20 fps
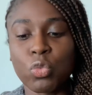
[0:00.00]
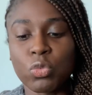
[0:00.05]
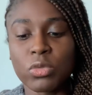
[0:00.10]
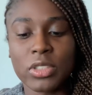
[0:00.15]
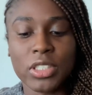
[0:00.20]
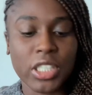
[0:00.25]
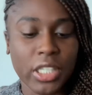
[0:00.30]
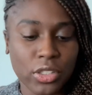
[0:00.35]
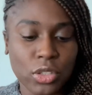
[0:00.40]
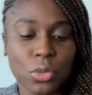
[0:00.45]

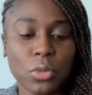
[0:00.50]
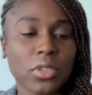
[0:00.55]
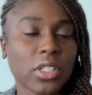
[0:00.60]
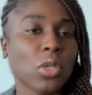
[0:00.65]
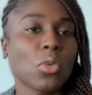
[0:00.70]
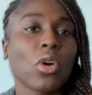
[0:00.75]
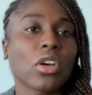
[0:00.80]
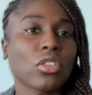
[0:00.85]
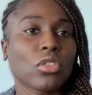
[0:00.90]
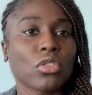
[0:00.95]
genuinely
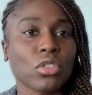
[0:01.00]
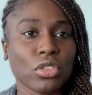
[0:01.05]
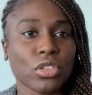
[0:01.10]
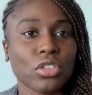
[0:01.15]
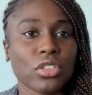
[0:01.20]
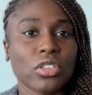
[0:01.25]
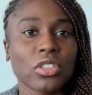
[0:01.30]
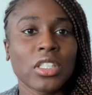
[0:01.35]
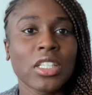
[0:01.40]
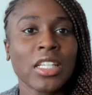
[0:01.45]
want to
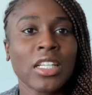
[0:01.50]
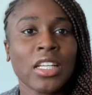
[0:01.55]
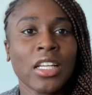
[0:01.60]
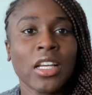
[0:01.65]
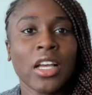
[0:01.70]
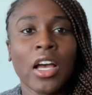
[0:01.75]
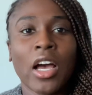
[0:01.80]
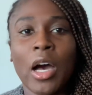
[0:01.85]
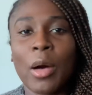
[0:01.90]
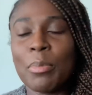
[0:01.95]
learn
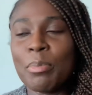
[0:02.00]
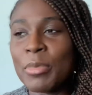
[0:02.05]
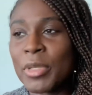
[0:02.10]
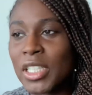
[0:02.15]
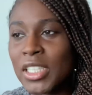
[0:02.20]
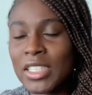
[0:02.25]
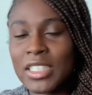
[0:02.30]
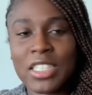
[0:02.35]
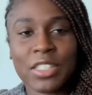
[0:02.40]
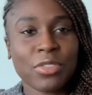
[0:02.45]
a
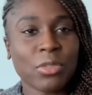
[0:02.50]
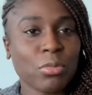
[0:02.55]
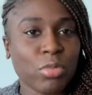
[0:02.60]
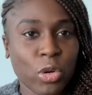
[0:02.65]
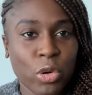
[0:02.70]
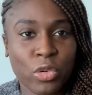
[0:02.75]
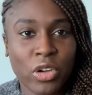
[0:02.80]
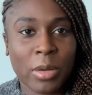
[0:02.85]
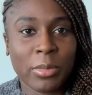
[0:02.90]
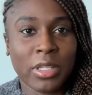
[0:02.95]
million different
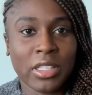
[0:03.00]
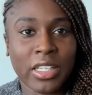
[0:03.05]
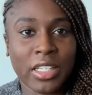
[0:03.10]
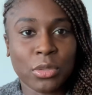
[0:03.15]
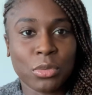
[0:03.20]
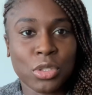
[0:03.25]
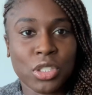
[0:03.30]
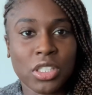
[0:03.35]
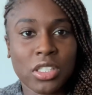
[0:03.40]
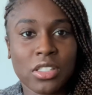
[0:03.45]
programming
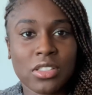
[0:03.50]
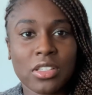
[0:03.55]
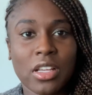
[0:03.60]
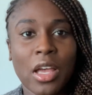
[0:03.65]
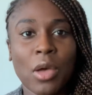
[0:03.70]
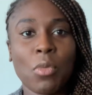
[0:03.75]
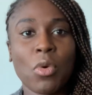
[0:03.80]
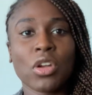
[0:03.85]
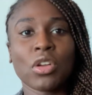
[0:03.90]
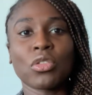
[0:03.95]
languages. I
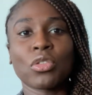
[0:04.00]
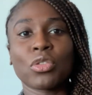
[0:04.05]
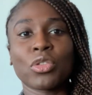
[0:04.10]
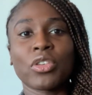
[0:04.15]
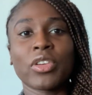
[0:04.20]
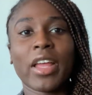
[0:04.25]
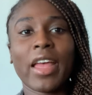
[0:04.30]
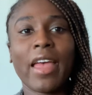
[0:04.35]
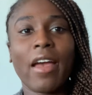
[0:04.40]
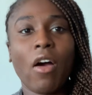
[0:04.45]
want to
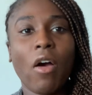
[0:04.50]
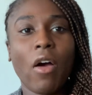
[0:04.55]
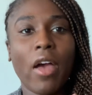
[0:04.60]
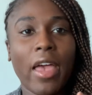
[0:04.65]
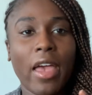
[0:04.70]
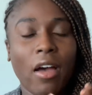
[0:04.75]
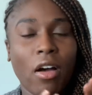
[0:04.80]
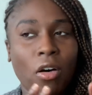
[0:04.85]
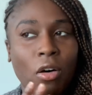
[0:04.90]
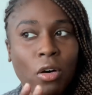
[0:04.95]
learn
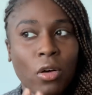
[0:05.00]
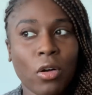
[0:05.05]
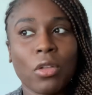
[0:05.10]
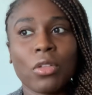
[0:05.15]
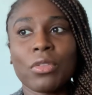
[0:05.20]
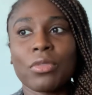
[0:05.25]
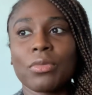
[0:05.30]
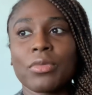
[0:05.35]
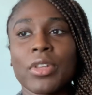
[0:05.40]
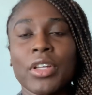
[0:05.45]

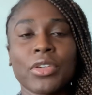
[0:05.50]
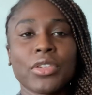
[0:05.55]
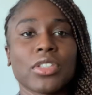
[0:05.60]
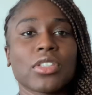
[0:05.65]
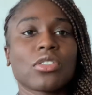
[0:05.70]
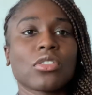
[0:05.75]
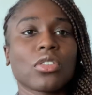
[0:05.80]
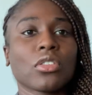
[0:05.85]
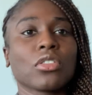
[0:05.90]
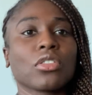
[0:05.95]
all there is
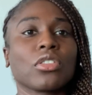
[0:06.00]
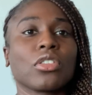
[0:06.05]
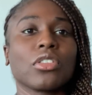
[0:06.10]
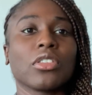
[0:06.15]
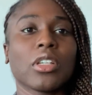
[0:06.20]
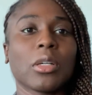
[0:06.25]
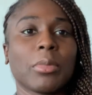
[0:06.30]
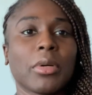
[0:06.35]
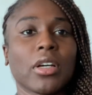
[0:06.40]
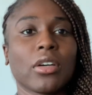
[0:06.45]
to learn
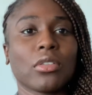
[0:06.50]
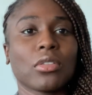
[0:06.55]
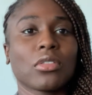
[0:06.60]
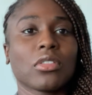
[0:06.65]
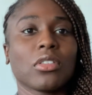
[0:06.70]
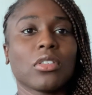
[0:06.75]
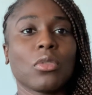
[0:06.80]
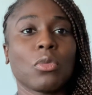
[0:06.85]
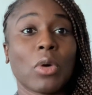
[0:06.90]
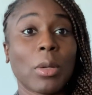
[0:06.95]
about
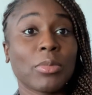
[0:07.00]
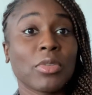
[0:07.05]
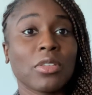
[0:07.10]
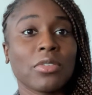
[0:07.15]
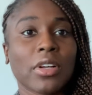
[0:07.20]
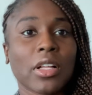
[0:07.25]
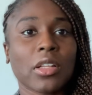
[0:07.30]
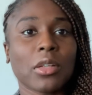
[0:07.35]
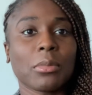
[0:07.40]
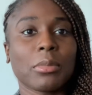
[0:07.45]
web
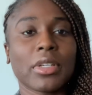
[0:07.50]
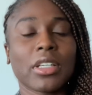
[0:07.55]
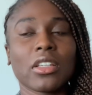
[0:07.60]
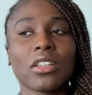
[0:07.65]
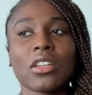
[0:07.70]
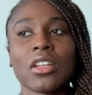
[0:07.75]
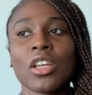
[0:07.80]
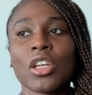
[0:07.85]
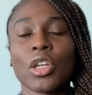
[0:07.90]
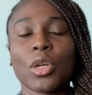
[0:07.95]
development,
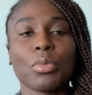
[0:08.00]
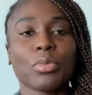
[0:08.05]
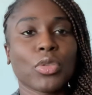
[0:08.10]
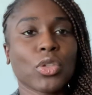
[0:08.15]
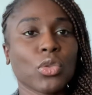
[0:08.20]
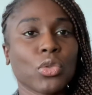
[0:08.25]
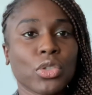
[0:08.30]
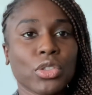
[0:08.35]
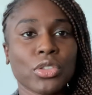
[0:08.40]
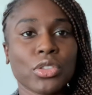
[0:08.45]

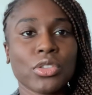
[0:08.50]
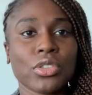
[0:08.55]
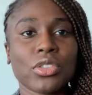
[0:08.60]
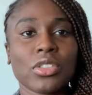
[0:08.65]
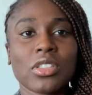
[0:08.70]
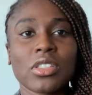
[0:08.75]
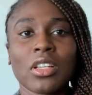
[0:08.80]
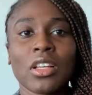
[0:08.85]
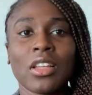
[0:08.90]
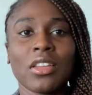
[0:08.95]

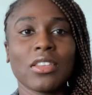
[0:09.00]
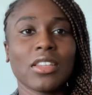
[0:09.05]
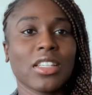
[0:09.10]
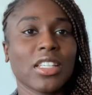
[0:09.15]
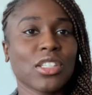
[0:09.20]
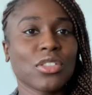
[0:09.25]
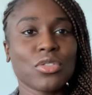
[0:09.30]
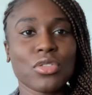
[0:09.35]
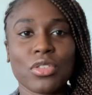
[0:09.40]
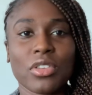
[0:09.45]
computers, the
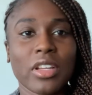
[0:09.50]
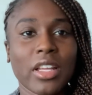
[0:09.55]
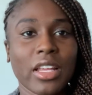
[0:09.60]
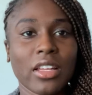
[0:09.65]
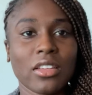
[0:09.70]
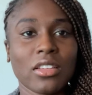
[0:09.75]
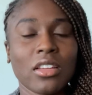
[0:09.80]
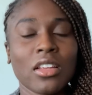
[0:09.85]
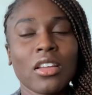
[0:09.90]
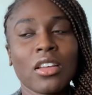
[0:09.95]

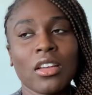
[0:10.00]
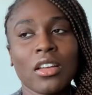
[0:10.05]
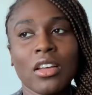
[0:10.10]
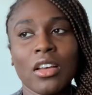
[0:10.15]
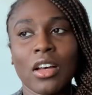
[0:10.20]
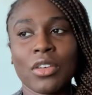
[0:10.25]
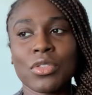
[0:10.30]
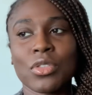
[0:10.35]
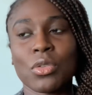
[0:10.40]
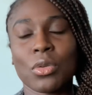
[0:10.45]
internet
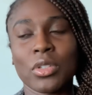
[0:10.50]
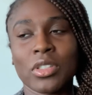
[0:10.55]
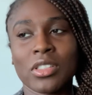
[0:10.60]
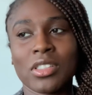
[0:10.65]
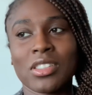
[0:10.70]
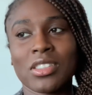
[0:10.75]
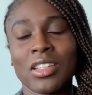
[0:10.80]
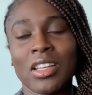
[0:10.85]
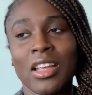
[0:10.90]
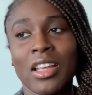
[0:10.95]
of sorts.